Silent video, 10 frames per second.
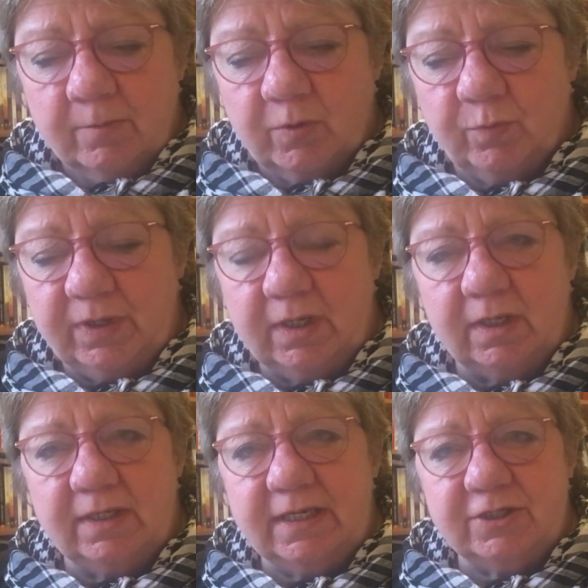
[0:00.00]
But
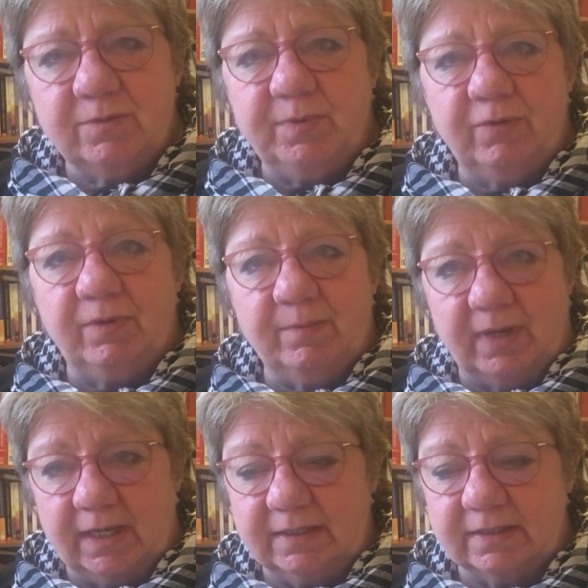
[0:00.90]
we need to be
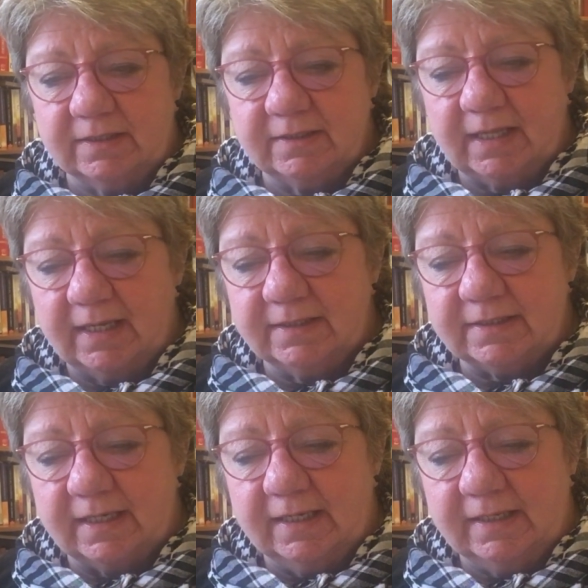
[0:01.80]
reminded
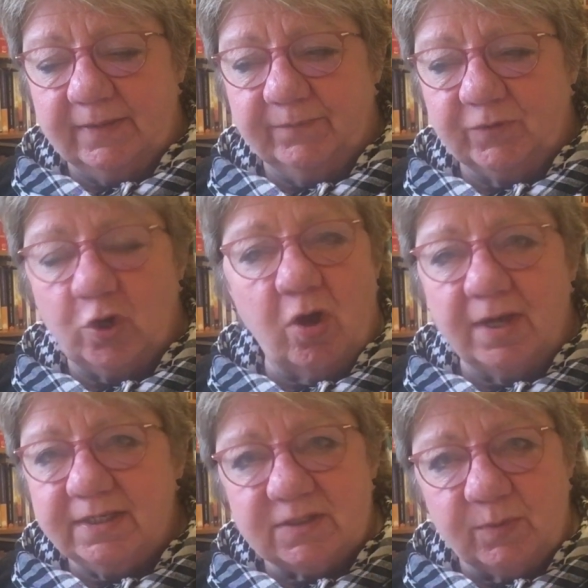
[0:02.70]
that
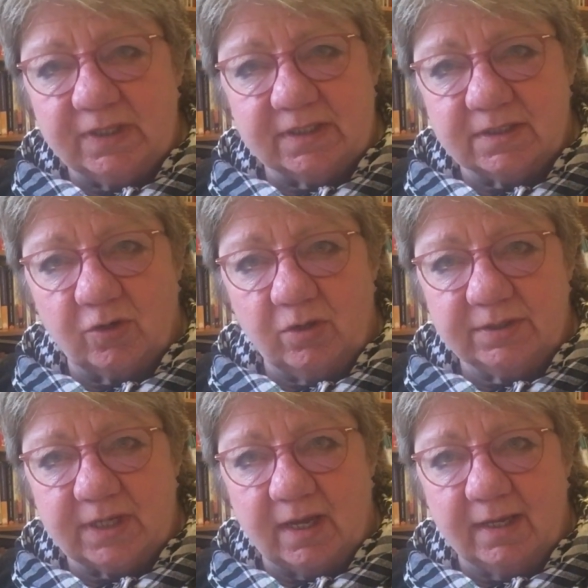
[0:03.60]
God is with us at all
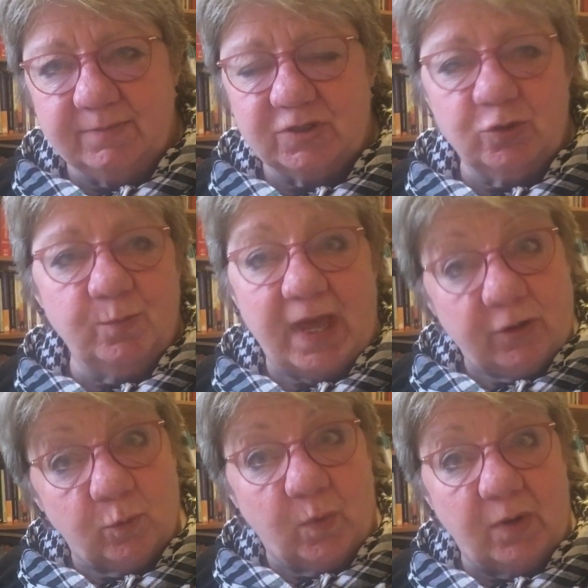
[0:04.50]
times, no
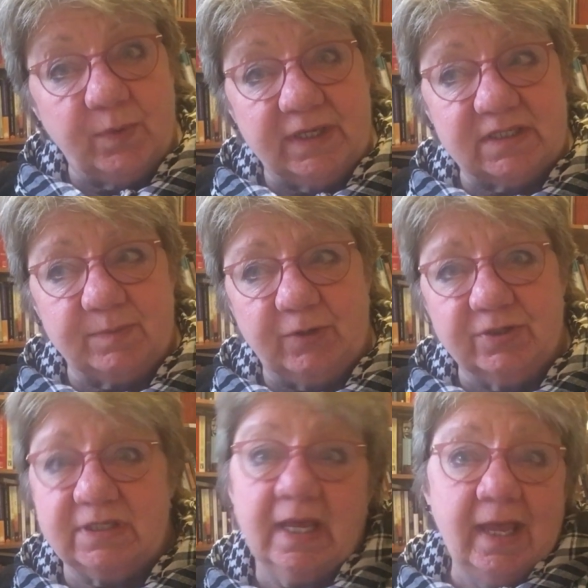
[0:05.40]
matter what we
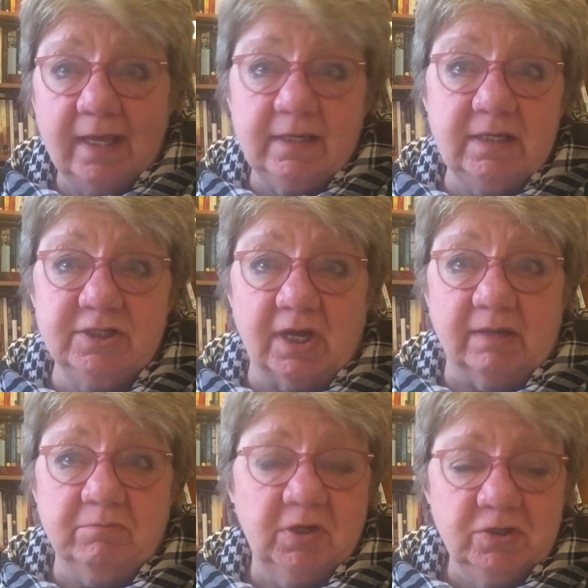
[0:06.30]
experience at any time,